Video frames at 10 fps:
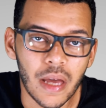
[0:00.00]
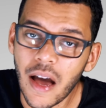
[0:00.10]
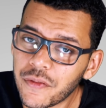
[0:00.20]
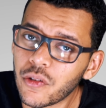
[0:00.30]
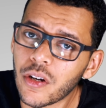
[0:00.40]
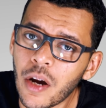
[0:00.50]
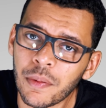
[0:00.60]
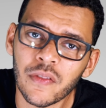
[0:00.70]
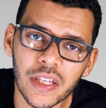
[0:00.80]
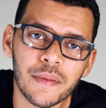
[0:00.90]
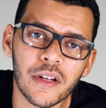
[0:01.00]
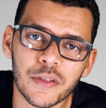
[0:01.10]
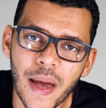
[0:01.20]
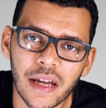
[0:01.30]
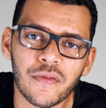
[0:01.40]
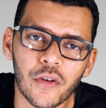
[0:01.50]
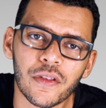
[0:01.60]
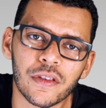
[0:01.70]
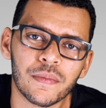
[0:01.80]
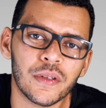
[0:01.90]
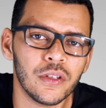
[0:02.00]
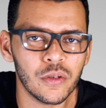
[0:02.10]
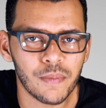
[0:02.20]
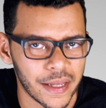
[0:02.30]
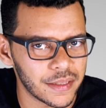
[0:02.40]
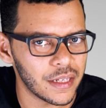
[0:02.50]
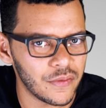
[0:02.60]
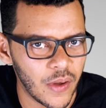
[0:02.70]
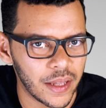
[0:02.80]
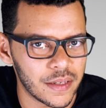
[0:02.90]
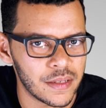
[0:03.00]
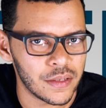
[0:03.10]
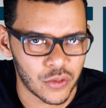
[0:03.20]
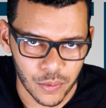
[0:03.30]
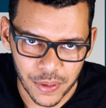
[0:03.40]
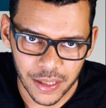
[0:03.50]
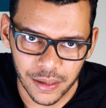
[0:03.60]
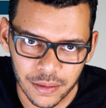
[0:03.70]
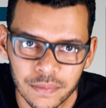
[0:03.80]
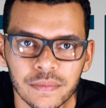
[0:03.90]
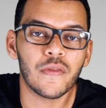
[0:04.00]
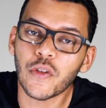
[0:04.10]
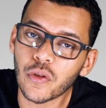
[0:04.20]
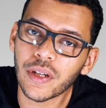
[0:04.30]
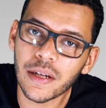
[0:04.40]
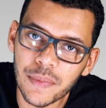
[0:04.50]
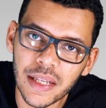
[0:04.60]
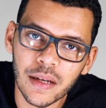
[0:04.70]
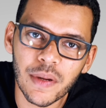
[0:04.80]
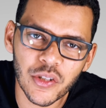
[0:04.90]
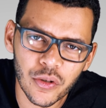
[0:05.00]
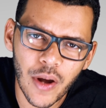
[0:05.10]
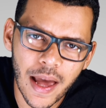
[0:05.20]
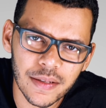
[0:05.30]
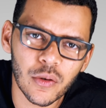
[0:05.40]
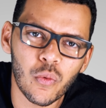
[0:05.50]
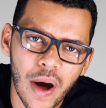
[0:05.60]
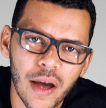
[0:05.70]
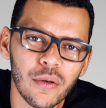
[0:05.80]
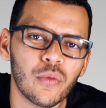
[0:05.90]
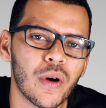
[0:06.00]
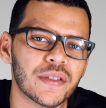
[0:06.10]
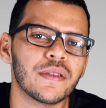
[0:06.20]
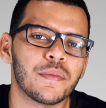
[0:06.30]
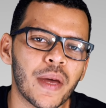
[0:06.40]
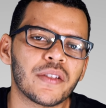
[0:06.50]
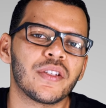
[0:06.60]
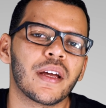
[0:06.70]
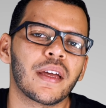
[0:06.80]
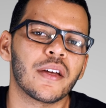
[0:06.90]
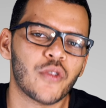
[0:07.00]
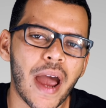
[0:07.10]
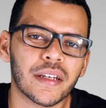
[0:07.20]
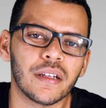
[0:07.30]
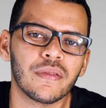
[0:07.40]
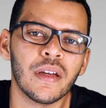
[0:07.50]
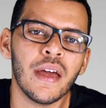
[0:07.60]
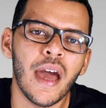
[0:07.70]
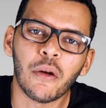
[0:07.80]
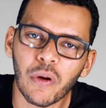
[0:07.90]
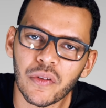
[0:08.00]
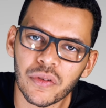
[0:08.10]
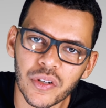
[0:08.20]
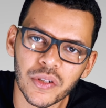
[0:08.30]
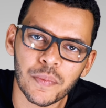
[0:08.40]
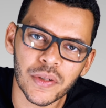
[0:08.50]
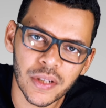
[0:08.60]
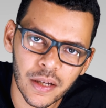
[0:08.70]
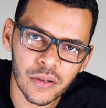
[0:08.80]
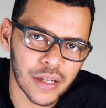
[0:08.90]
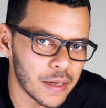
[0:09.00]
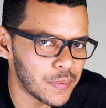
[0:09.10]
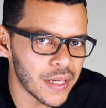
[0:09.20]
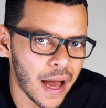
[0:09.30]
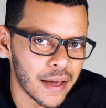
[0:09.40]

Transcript: After a couple of emails back and forth, you might get invited to a meeting. If you don't get a meeting, make sure to ask why wasn't the pitch deck attractive and whether there's a particular K P